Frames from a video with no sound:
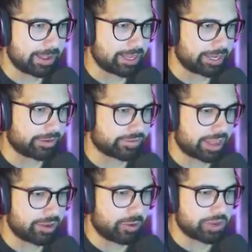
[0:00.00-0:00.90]
He does
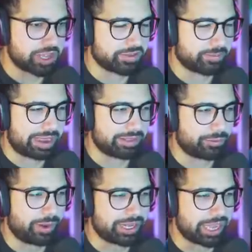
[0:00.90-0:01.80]
not know he is about
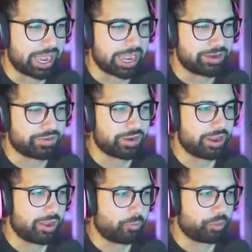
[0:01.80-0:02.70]
to engage
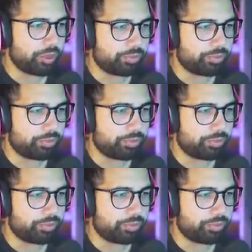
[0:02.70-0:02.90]
with a